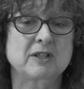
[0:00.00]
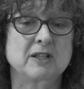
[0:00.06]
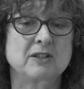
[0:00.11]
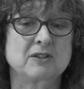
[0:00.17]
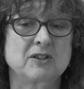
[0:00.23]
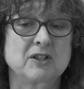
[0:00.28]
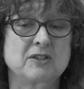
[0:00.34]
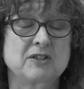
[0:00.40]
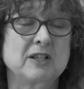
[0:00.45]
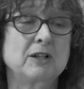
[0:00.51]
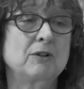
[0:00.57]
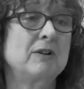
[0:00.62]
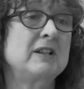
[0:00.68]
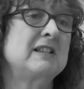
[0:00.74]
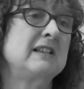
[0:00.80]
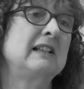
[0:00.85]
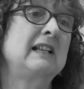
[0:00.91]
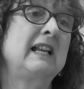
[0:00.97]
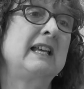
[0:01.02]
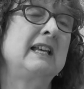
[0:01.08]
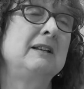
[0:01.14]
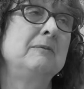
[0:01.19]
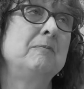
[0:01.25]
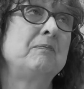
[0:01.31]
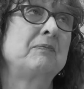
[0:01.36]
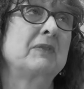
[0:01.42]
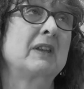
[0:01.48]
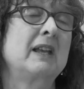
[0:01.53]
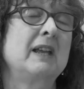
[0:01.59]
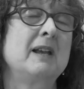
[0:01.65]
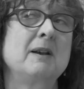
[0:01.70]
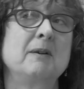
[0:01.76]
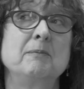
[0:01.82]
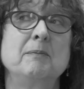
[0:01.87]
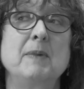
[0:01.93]
that's increasingly
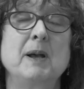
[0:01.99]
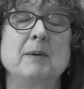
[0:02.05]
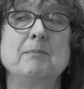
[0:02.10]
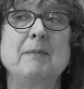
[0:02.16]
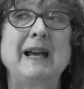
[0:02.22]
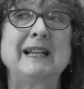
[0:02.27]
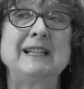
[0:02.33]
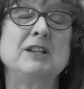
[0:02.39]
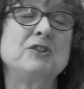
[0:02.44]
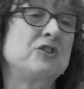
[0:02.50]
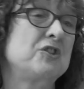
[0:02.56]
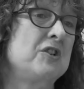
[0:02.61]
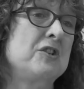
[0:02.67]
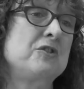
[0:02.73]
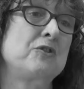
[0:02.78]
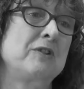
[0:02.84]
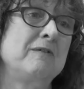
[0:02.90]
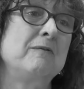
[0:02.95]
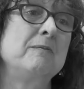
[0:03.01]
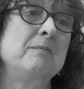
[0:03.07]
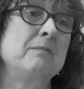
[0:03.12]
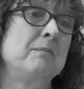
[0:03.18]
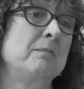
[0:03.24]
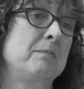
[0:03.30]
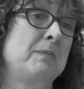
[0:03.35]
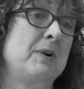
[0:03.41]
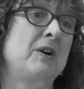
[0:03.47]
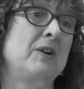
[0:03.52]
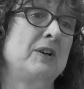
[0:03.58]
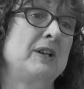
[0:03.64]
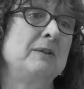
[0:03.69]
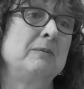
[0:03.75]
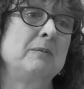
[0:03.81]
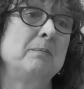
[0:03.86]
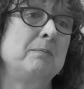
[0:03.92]
managed and driven
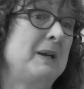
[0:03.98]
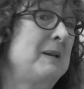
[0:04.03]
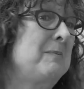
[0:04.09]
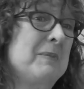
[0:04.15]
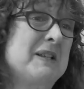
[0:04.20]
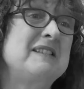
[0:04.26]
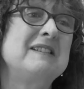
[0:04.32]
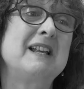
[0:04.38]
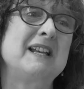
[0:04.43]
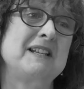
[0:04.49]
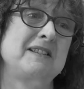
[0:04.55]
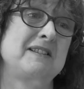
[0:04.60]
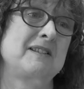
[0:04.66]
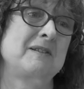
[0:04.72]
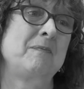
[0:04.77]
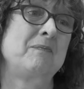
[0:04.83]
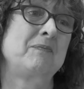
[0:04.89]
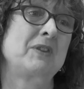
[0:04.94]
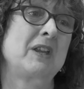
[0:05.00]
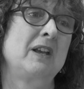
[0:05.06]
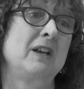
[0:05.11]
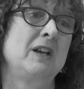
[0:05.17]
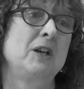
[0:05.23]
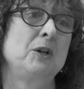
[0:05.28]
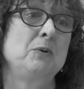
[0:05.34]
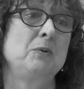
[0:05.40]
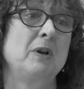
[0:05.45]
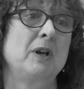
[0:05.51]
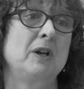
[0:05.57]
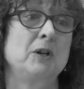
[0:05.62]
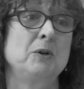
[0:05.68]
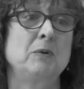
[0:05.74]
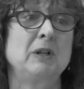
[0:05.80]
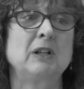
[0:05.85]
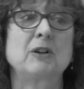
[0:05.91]
by big business, who
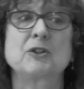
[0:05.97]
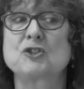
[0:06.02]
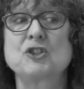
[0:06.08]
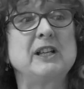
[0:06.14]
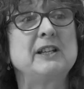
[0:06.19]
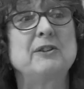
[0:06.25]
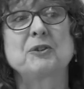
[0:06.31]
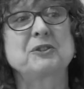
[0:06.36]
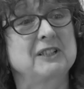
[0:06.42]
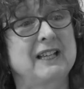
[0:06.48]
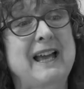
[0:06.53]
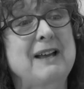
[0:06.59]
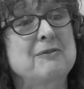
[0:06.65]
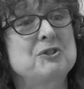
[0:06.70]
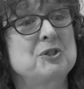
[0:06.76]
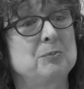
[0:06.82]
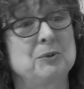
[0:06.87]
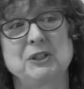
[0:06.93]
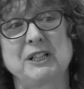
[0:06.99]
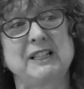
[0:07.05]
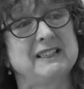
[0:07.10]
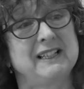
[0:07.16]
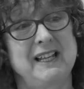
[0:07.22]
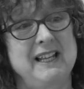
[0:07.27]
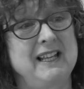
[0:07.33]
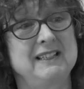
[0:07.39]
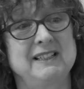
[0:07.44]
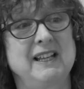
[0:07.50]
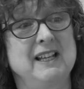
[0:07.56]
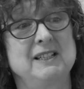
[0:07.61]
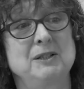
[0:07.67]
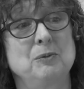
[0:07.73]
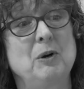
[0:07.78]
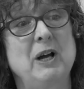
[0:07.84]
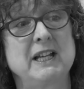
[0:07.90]
are largely not accountable in
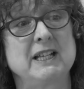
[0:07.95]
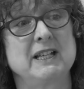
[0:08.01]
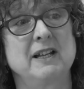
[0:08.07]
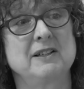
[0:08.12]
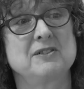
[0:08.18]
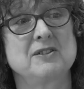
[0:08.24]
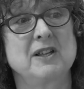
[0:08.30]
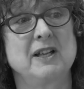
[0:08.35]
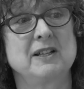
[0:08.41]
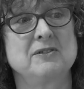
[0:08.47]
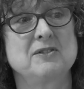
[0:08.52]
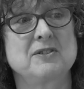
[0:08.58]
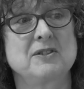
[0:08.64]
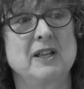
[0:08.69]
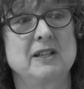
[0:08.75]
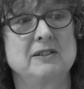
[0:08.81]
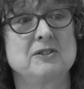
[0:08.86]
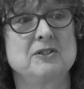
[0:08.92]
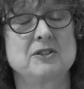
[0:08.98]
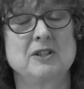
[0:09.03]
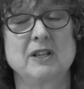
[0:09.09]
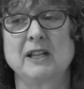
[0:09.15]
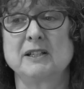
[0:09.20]
a way, and